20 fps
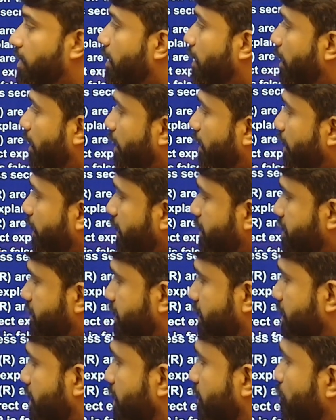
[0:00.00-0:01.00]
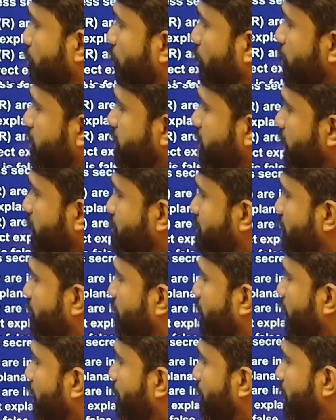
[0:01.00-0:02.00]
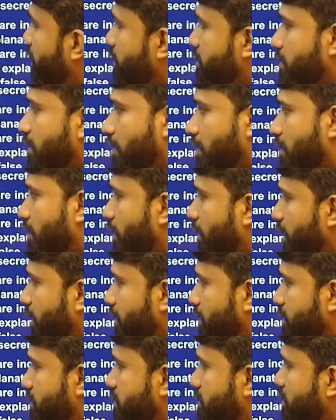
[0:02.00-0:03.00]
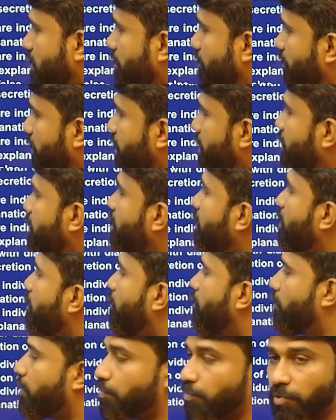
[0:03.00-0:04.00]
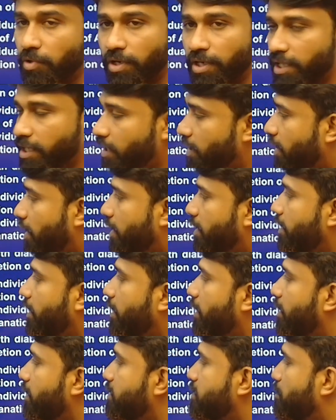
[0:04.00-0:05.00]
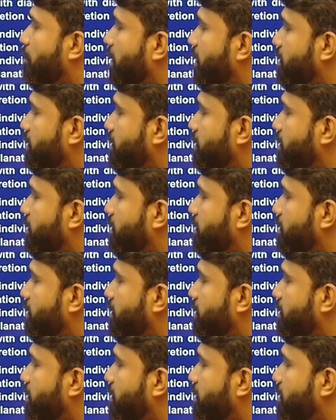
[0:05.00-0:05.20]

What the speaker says: And next, both types of diabetes are chronic diseases affecting your body and regulates blood